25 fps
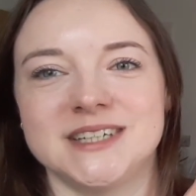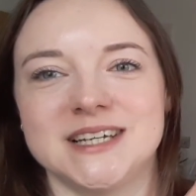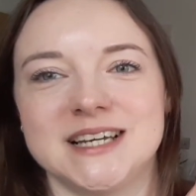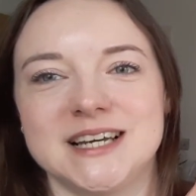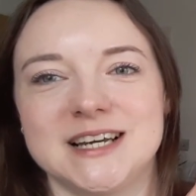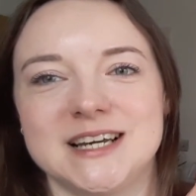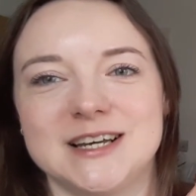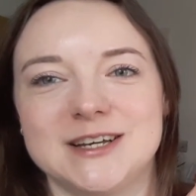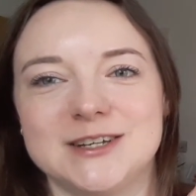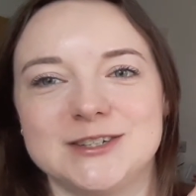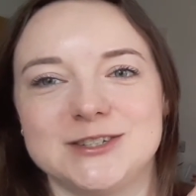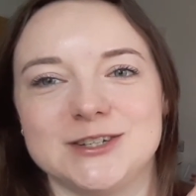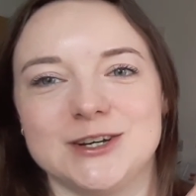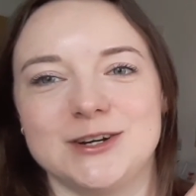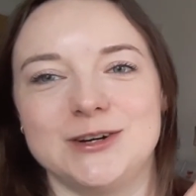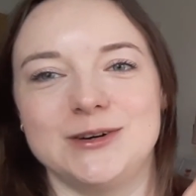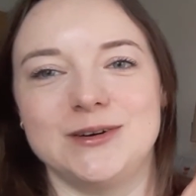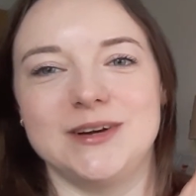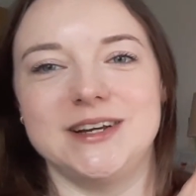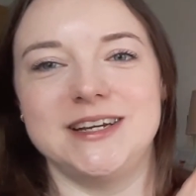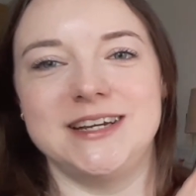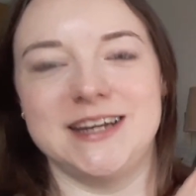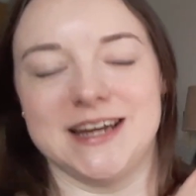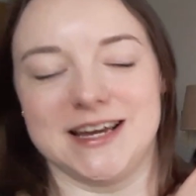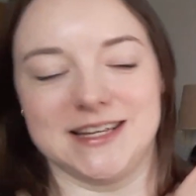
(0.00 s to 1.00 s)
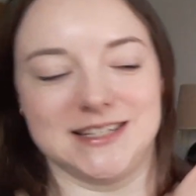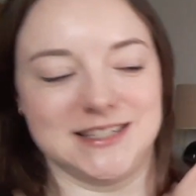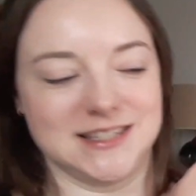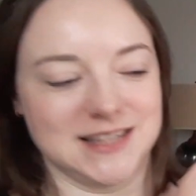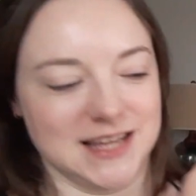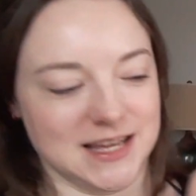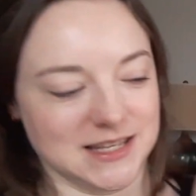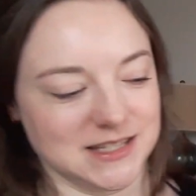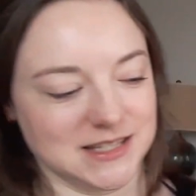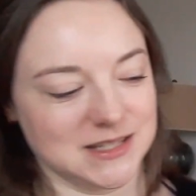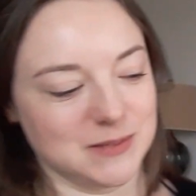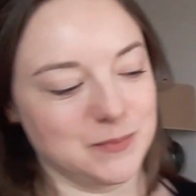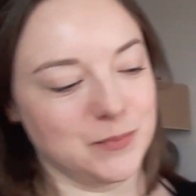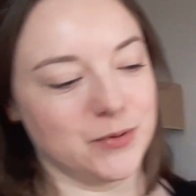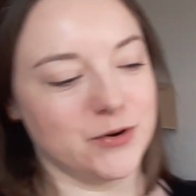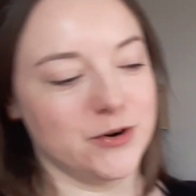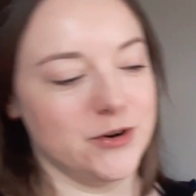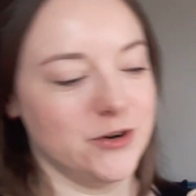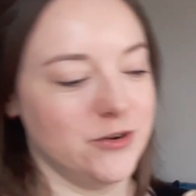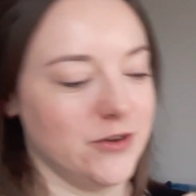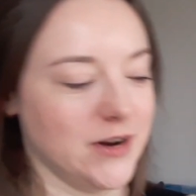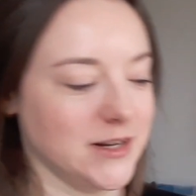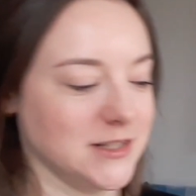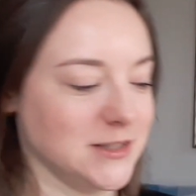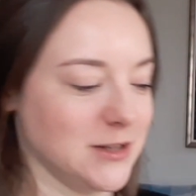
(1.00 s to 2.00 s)
So yes, that's
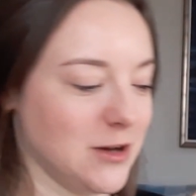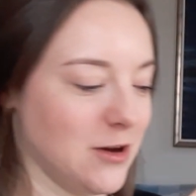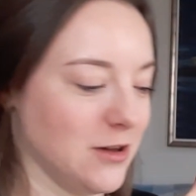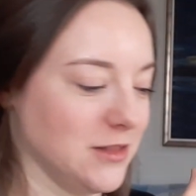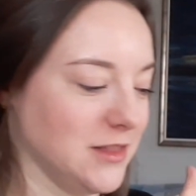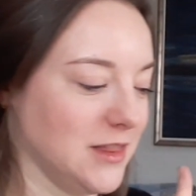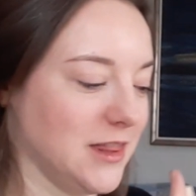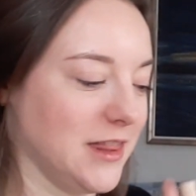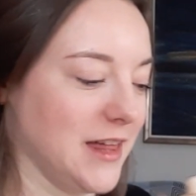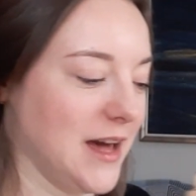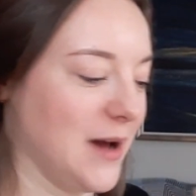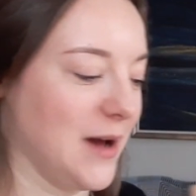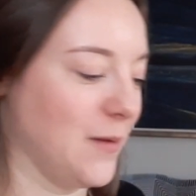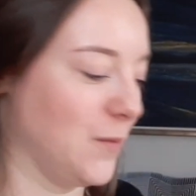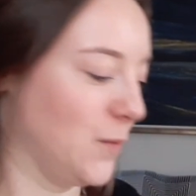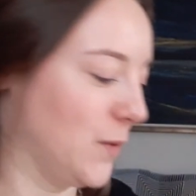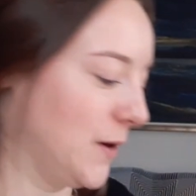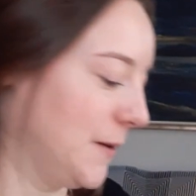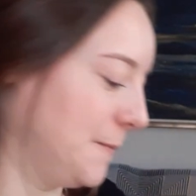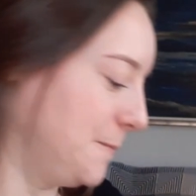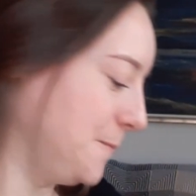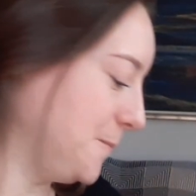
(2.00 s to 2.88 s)
progress on that one.